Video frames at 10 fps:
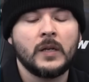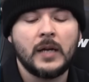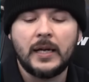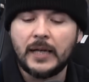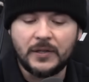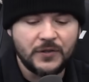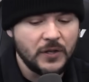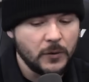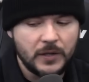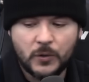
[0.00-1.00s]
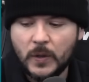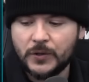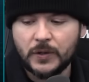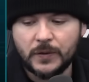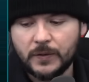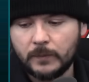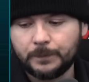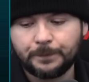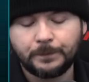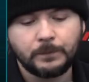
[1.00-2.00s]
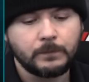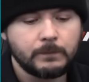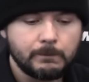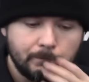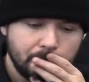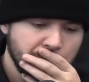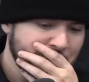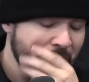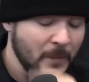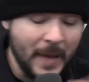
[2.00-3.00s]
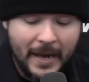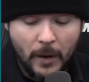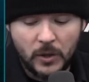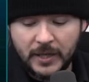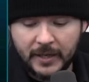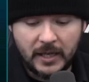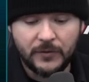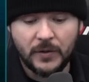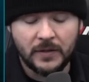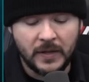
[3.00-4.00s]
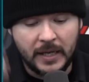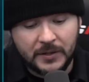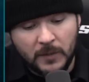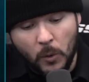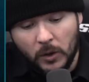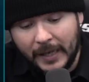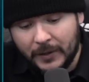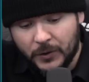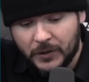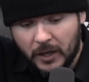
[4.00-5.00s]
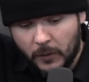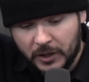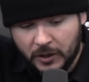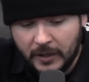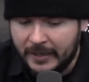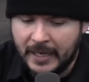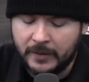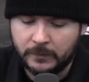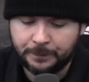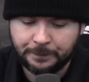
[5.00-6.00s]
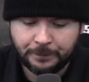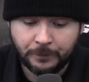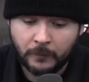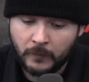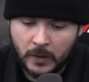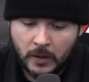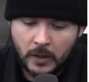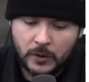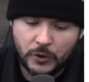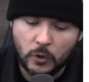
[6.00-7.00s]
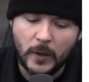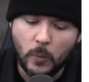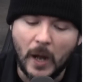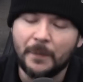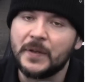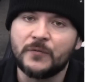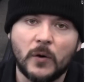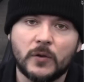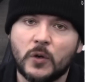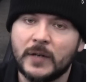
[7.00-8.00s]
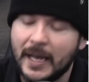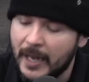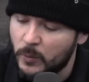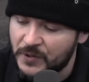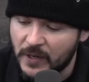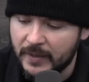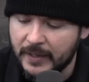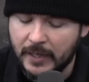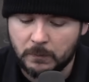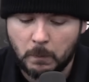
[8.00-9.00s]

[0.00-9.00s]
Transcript: I got serious questions. Man, I wish I could give you the, the easy moral answers here. I wish I could. I can't. Do we want these photos or not? I will say it again.